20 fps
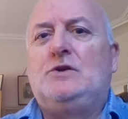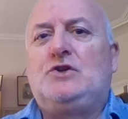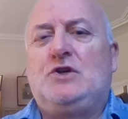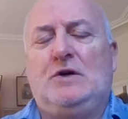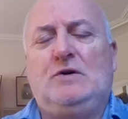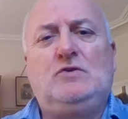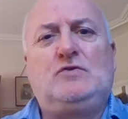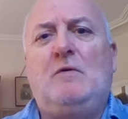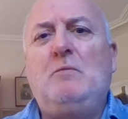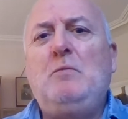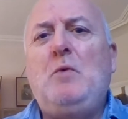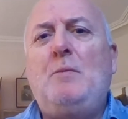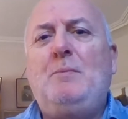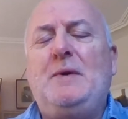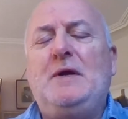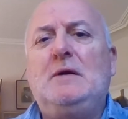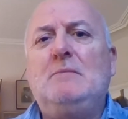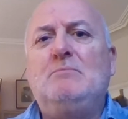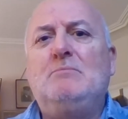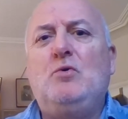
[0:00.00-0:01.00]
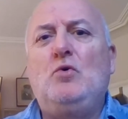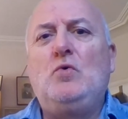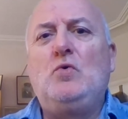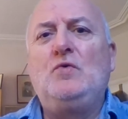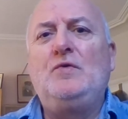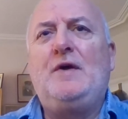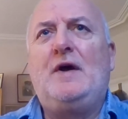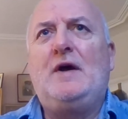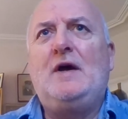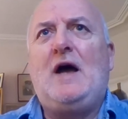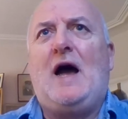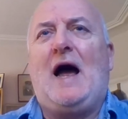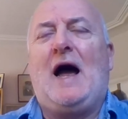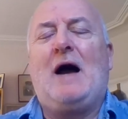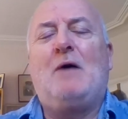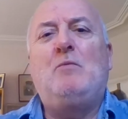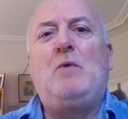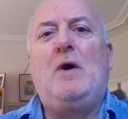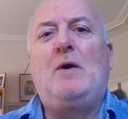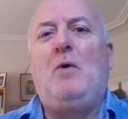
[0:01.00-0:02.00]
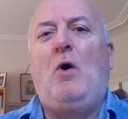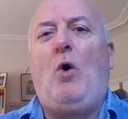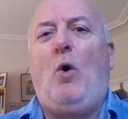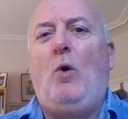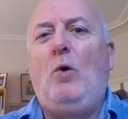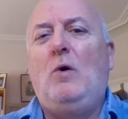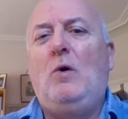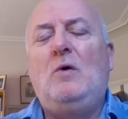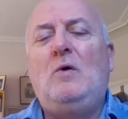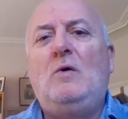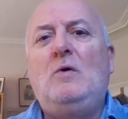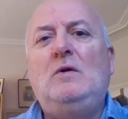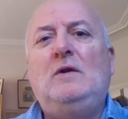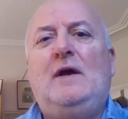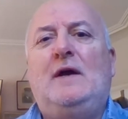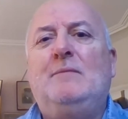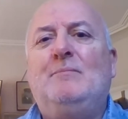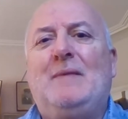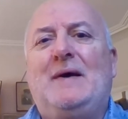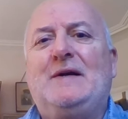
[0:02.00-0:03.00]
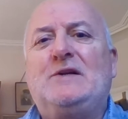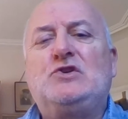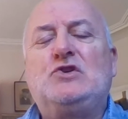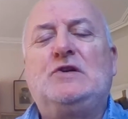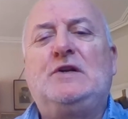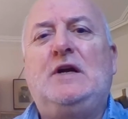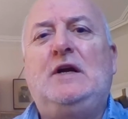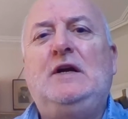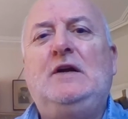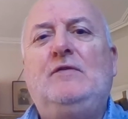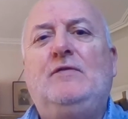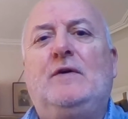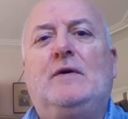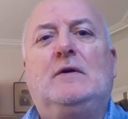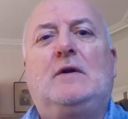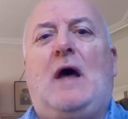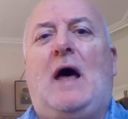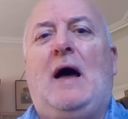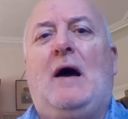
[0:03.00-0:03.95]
Children were being born, and we were all imagining that